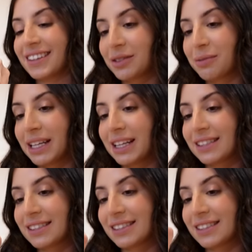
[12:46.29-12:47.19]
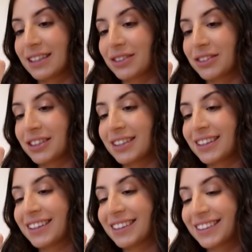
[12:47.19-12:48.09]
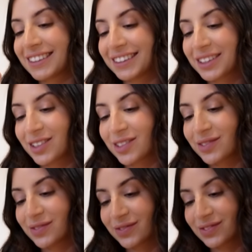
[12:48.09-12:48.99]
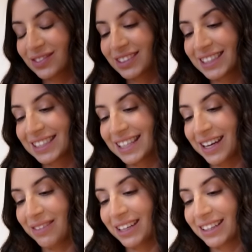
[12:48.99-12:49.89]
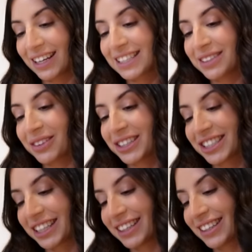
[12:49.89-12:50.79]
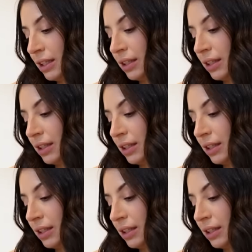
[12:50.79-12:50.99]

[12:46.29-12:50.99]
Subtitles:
Oh, mine has a sticker on it. Damn it. I did wash it.